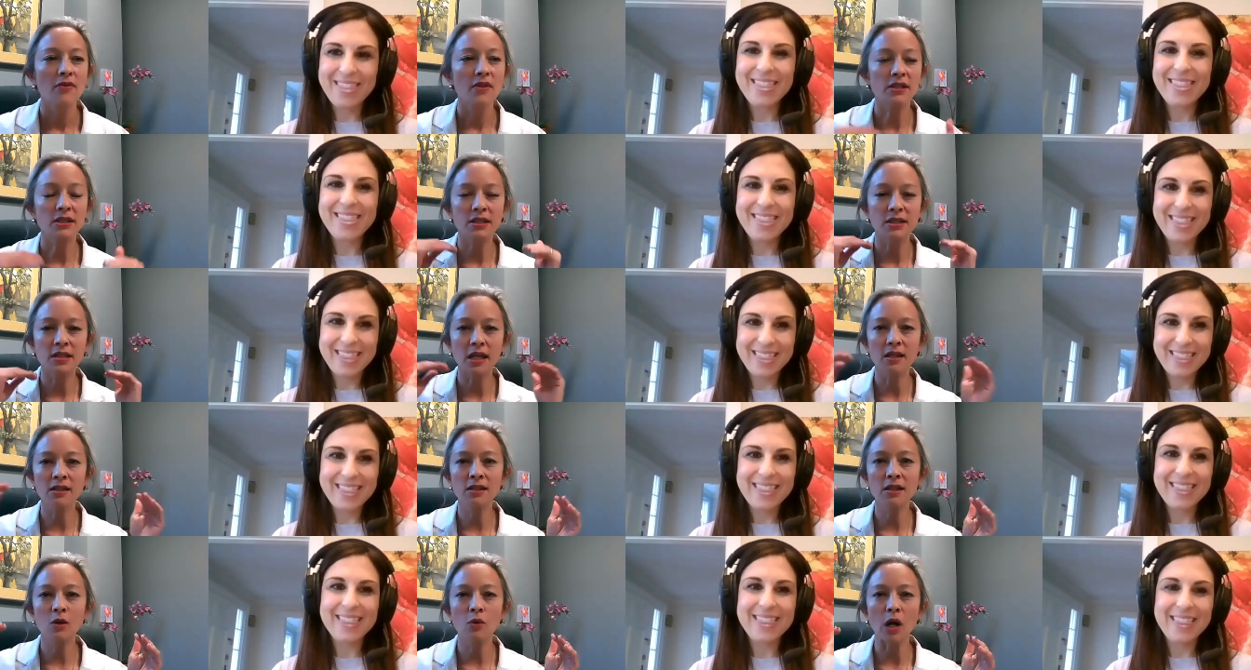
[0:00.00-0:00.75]
Speaker 1: the
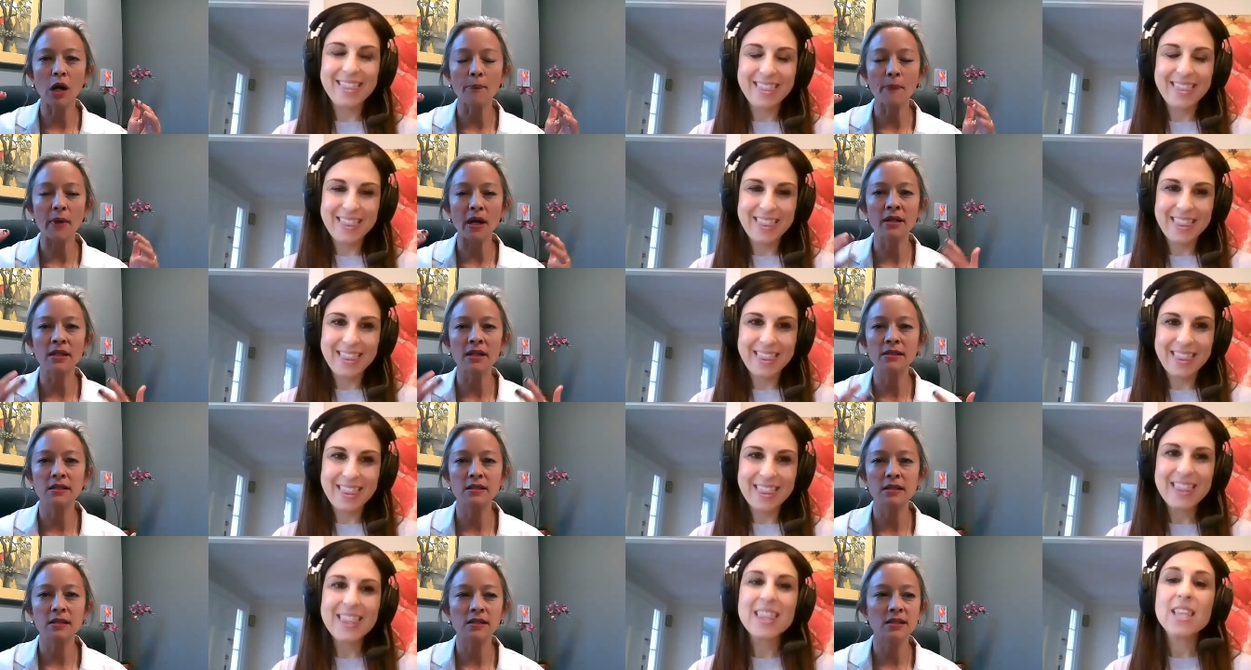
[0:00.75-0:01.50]
stakes go up, and
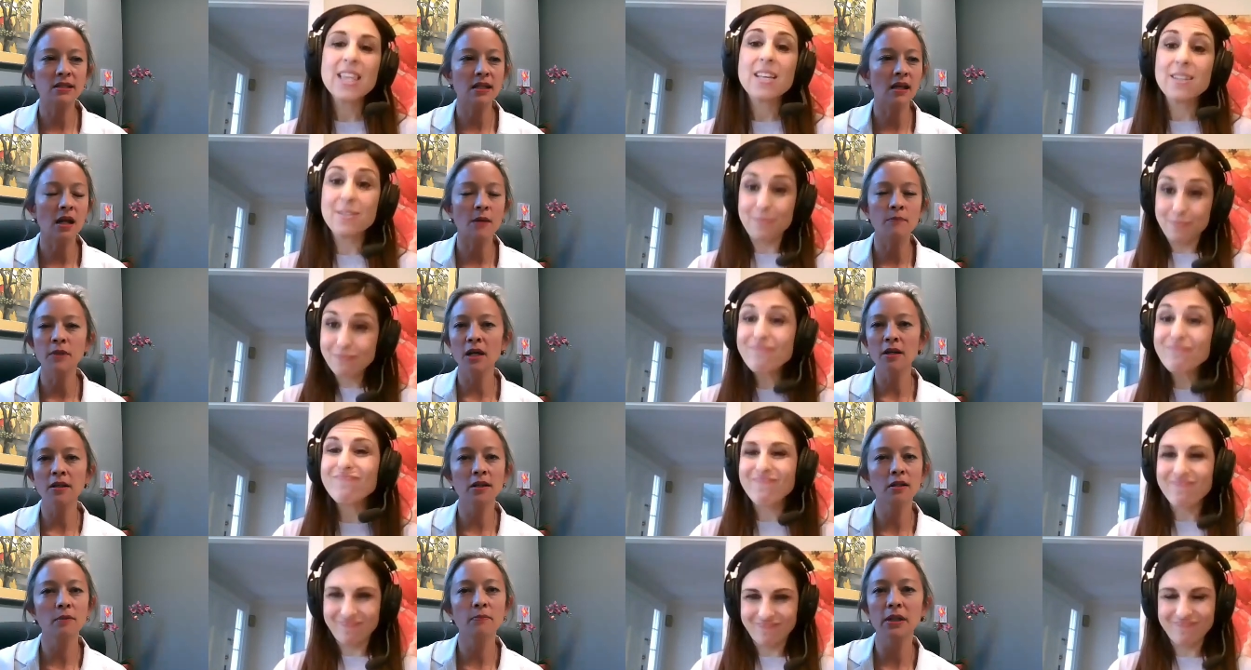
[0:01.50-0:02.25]
they say, I'm
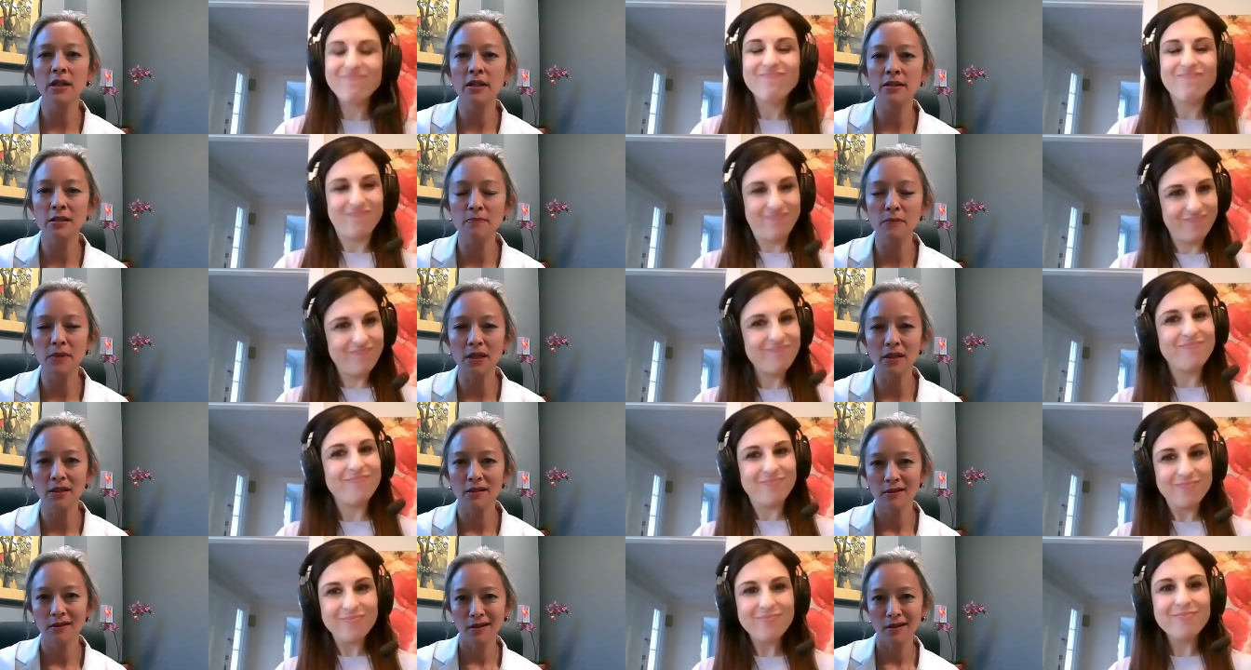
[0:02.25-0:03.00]
not here because of
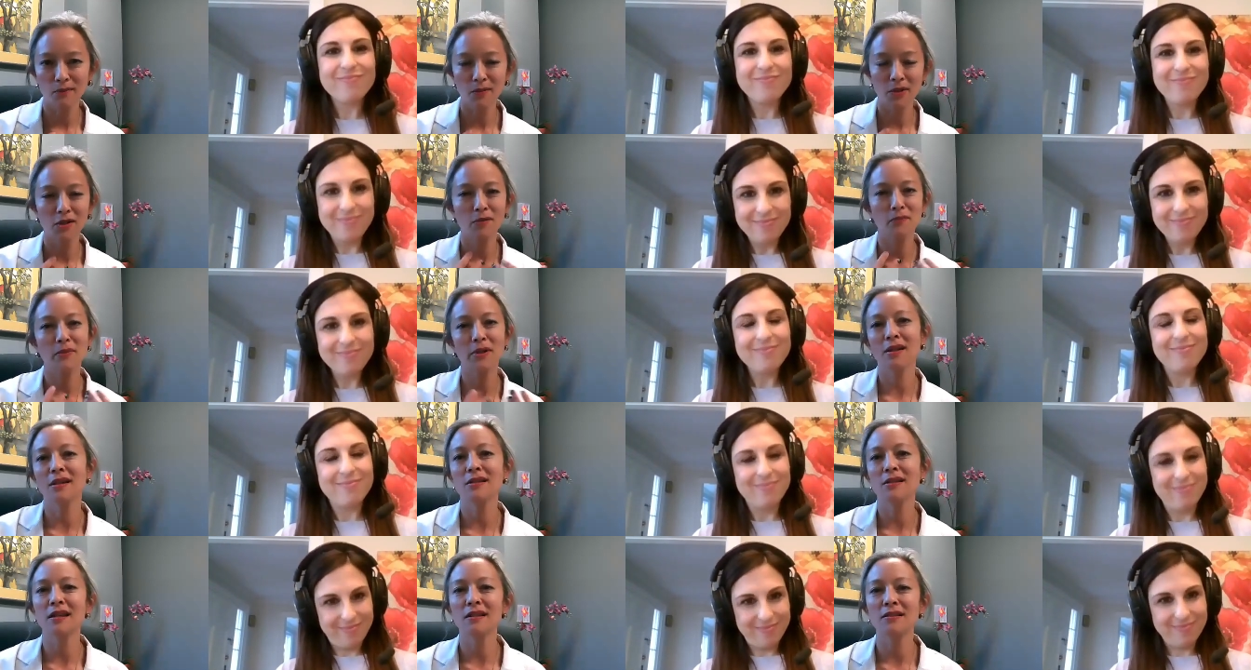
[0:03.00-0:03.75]
me. I'm here
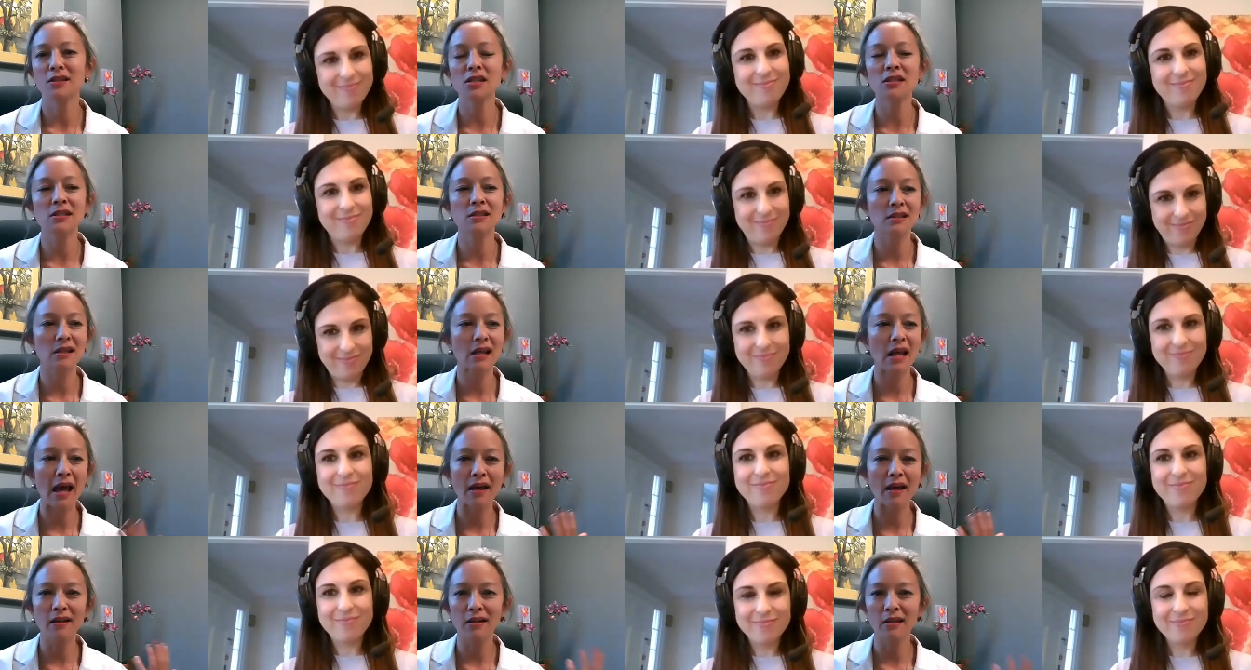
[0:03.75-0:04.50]
because I just
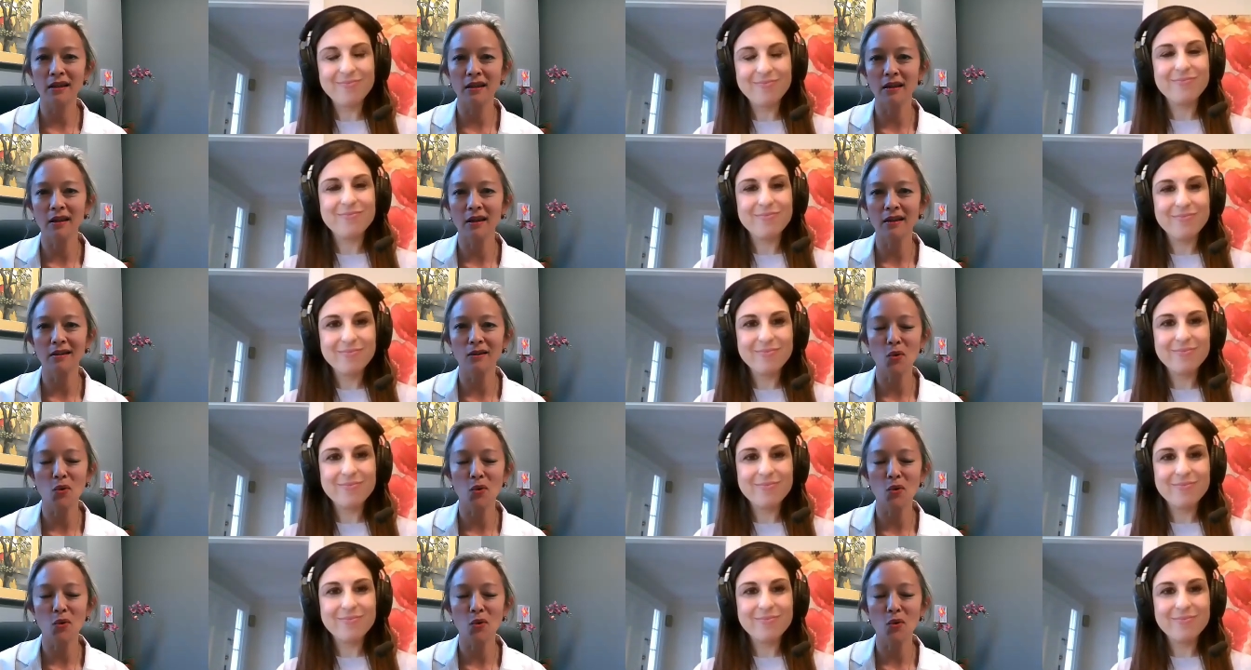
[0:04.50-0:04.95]
had a kid,